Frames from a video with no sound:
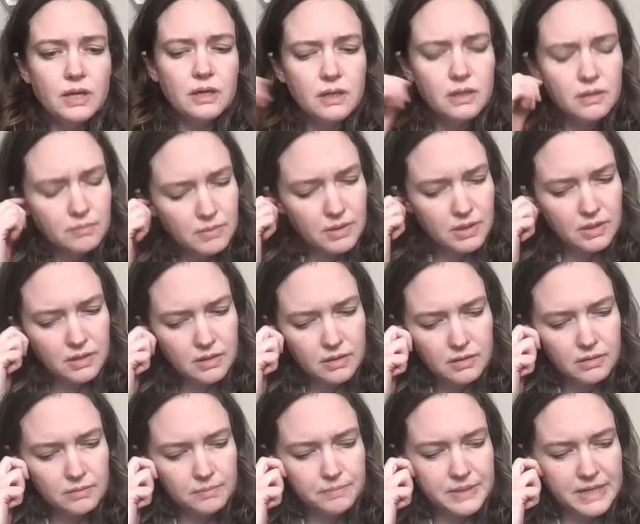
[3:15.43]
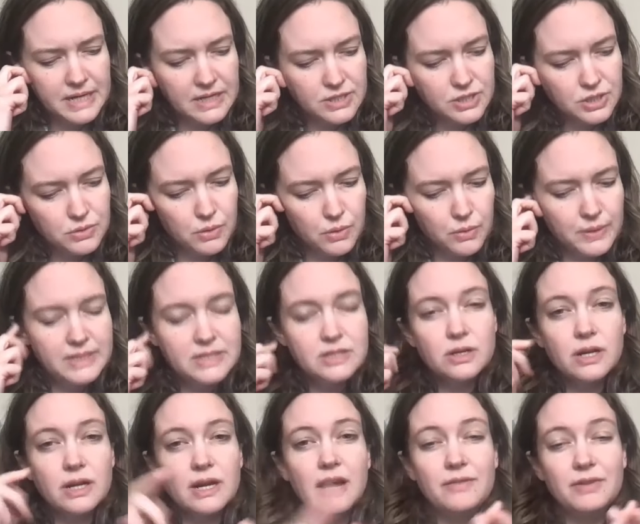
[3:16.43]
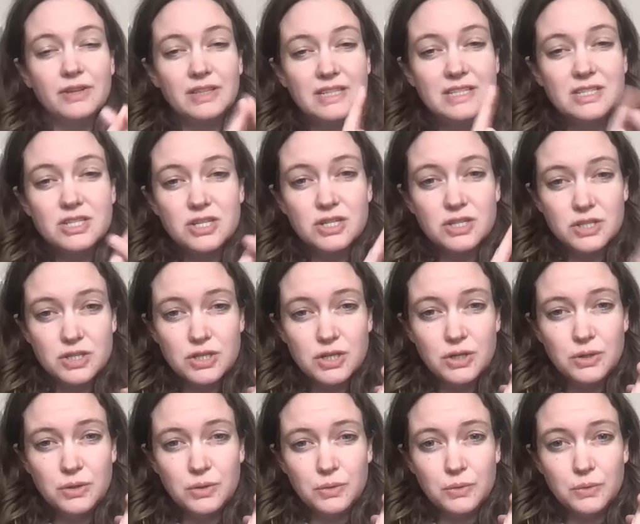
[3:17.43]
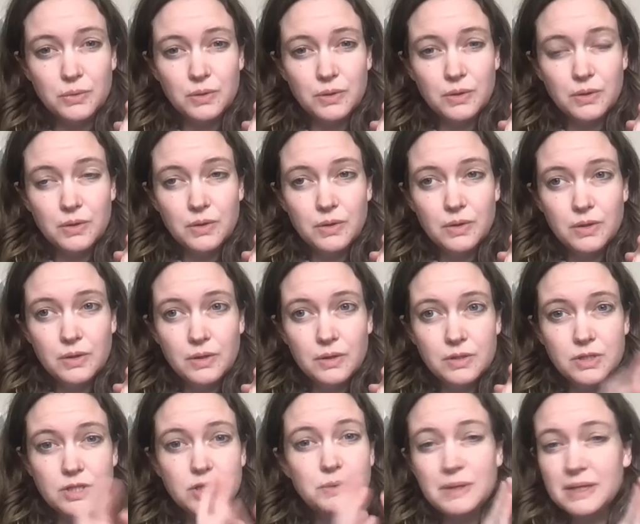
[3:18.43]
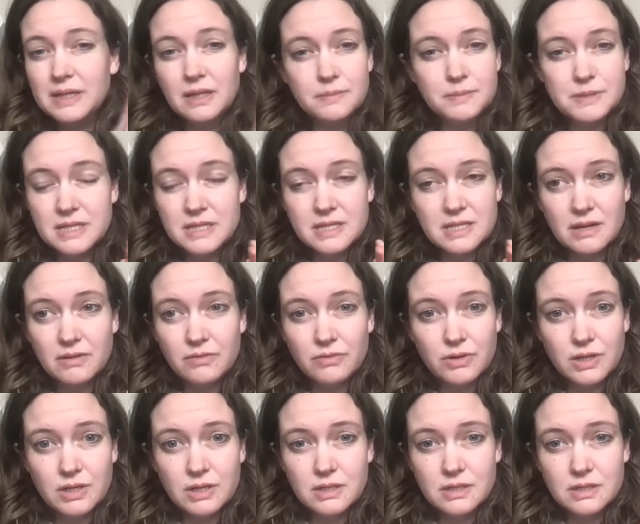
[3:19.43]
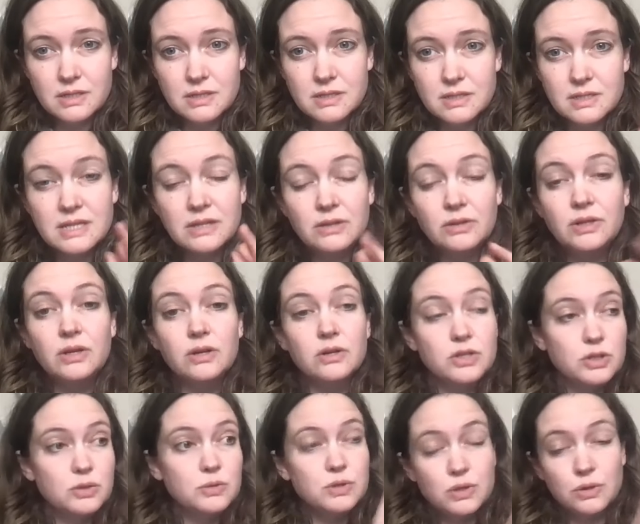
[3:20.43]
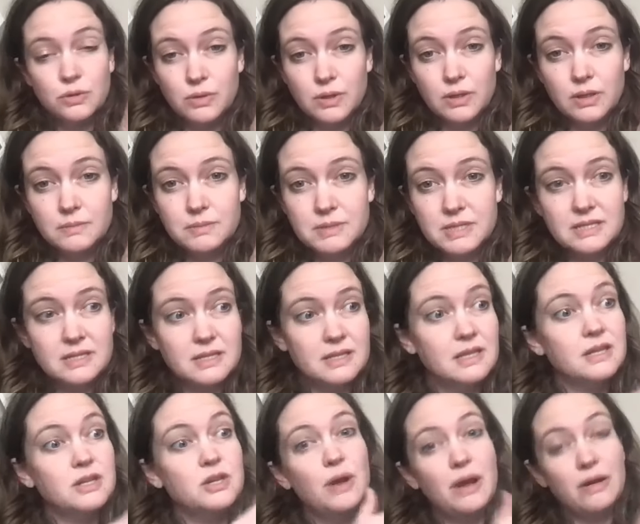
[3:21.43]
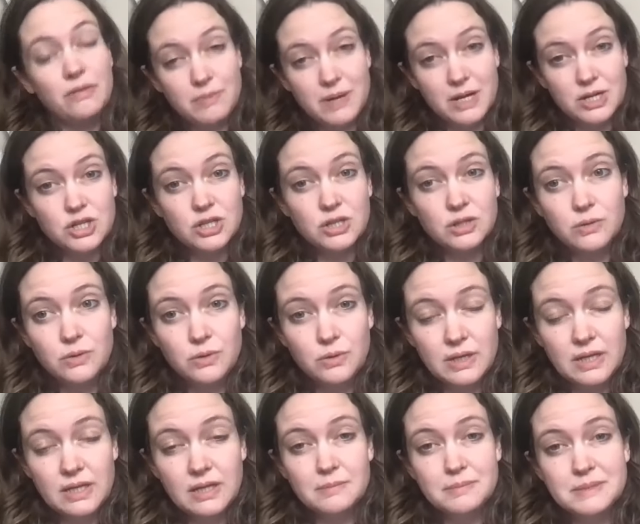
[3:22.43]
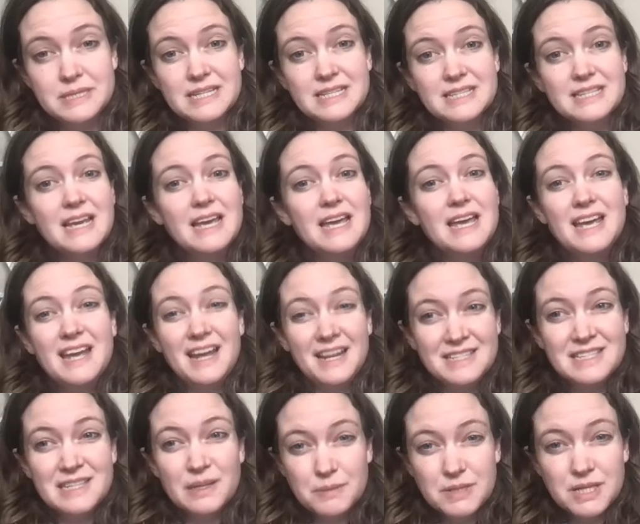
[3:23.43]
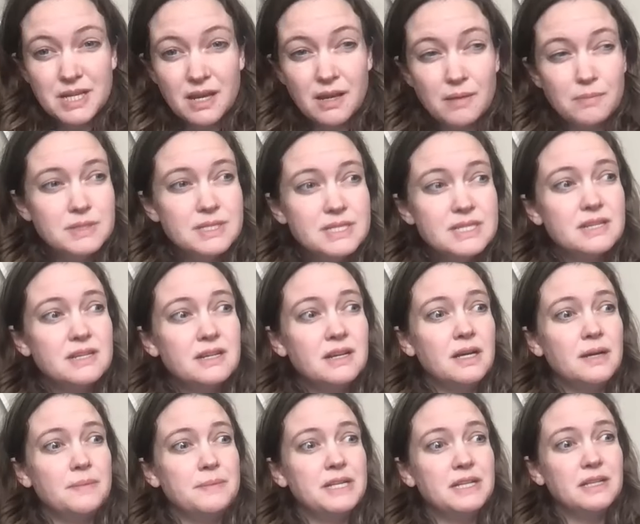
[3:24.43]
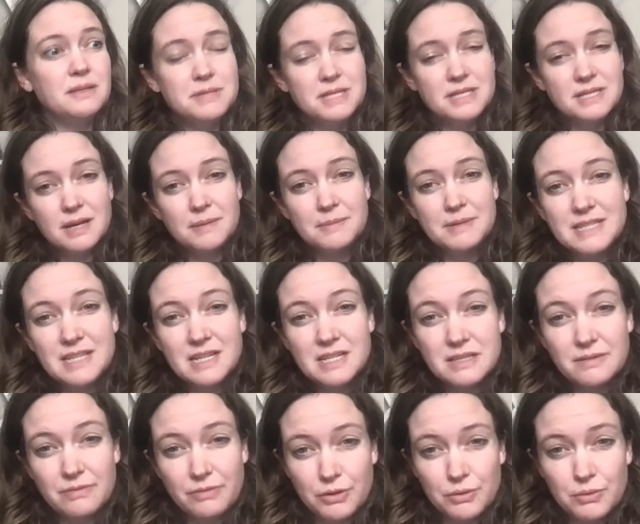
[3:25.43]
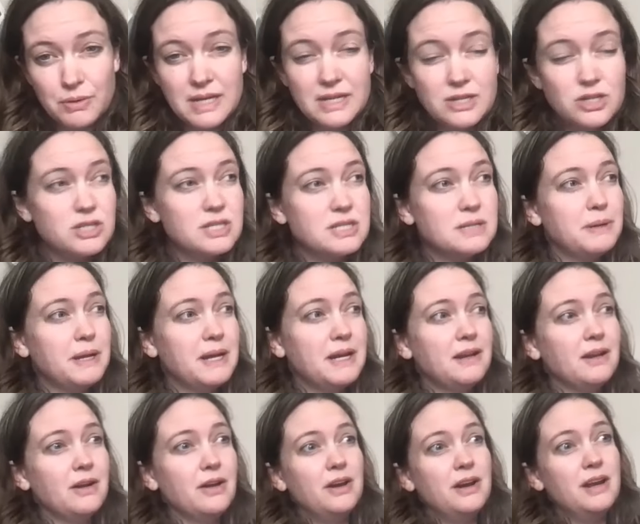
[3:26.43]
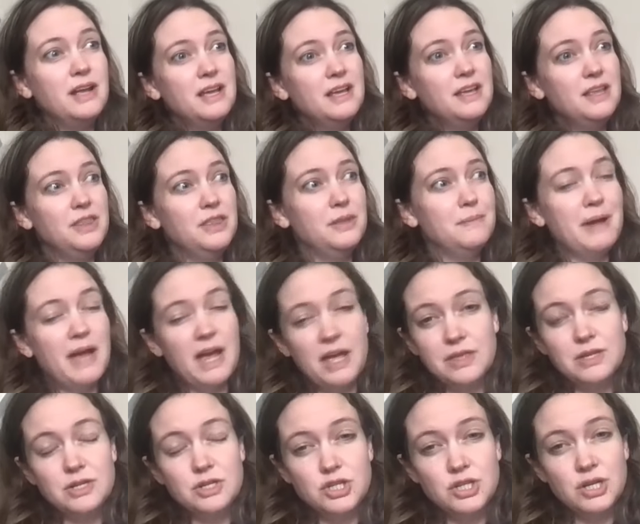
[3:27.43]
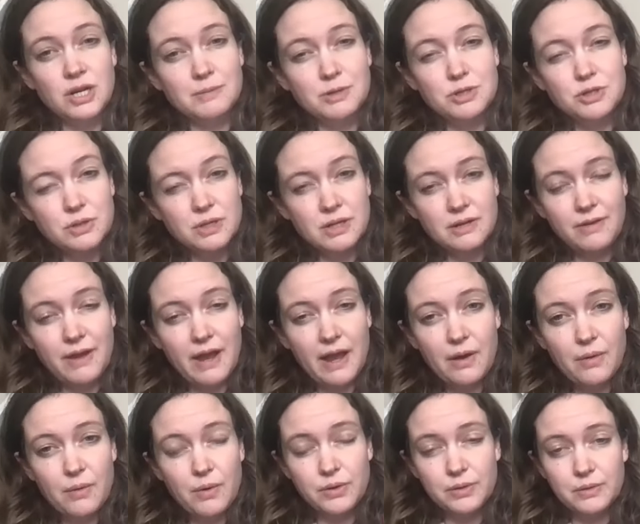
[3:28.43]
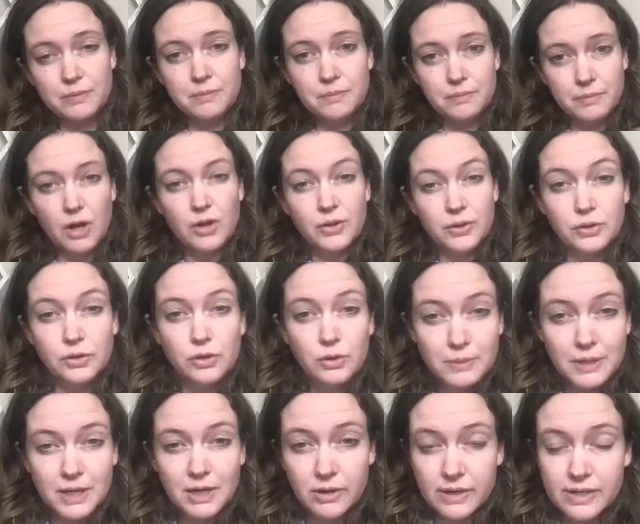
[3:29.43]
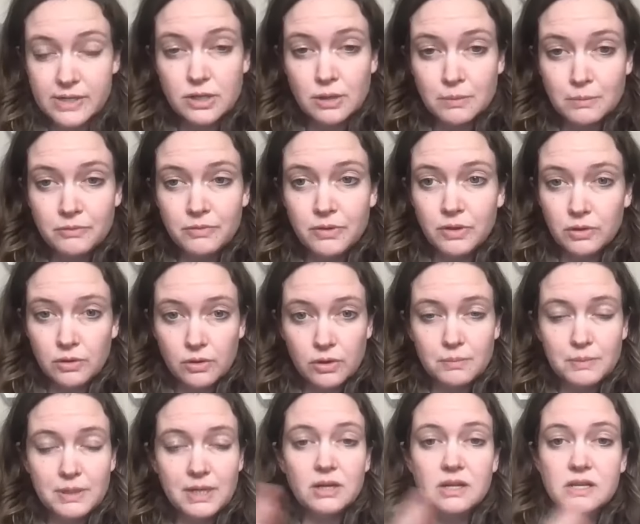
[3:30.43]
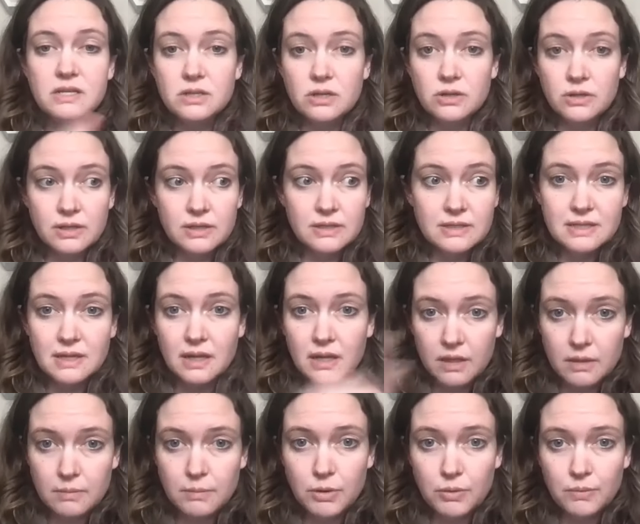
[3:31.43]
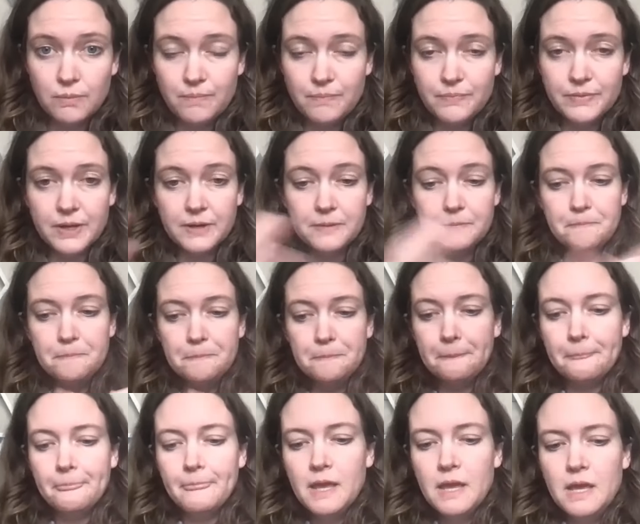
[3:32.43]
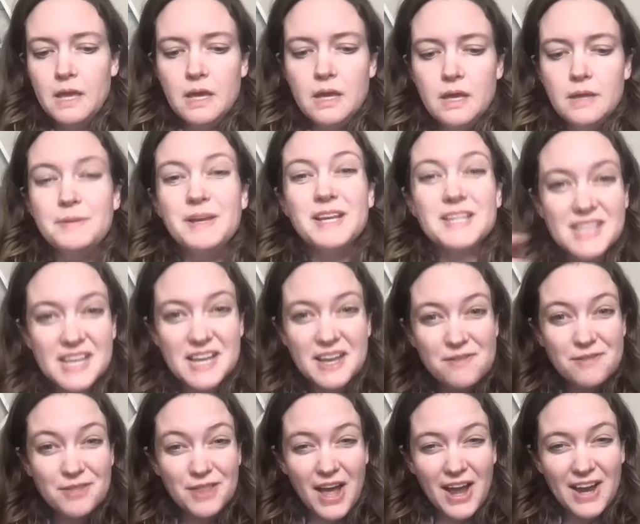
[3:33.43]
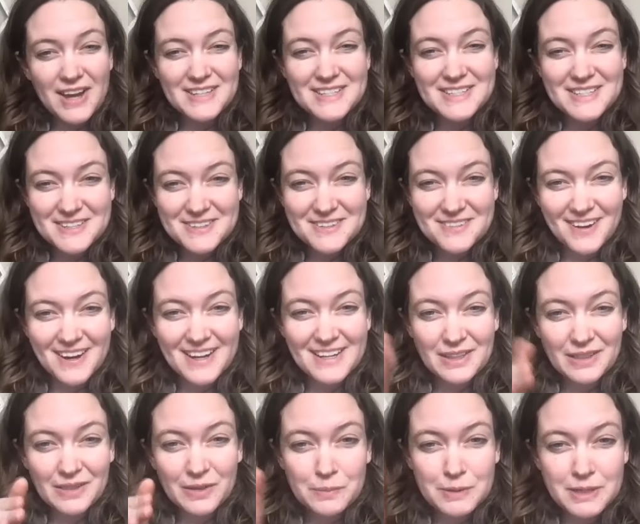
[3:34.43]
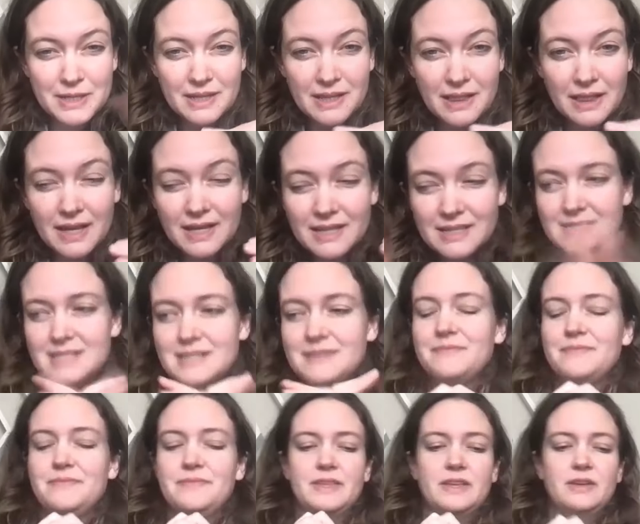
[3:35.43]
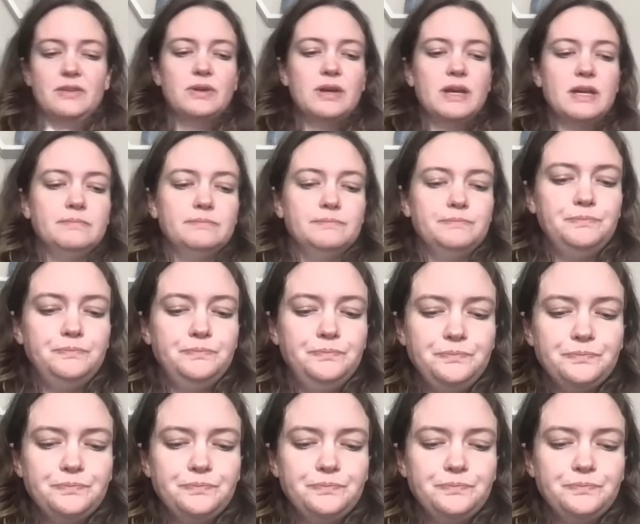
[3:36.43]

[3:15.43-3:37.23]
um, because you always are going to have at least two two eclipses every single year, two solar eclipses, and then you have matching lunar eclipses. And sometimes um, eclipses come in sets of three, just depending on the math and geometry of how all the all the luminaries are moving. The luminaries are the sun and the moon, okay? Because they give light, right? Lumen light. Okay.